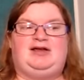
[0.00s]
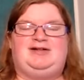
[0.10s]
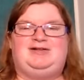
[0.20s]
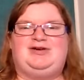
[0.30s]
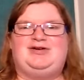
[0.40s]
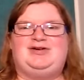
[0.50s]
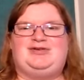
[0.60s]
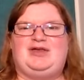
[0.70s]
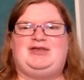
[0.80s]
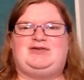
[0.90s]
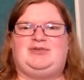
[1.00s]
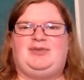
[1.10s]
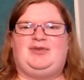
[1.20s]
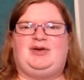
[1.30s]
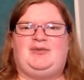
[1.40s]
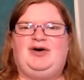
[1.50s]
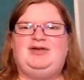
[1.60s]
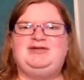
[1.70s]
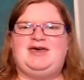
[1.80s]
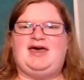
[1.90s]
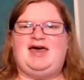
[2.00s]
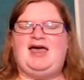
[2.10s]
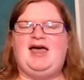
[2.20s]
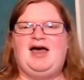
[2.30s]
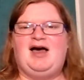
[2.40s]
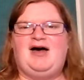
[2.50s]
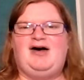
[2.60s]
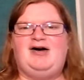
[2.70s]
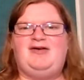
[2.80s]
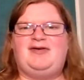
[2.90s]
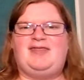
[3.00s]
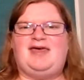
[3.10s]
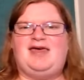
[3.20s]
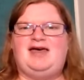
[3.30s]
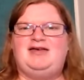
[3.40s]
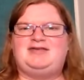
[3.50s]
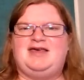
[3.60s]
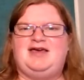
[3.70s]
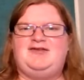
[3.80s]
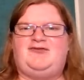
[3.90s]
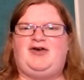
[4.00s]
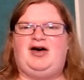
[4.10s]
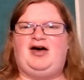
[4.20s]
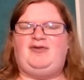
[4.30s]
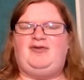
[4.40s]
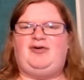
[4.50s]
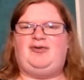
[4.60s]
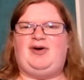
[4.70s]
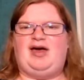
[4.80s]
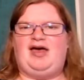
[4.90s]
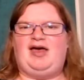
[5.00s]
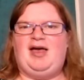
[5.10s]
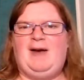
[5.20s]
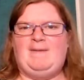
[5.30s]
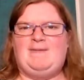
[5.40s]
little ducks went swimming one day over the hills and far away.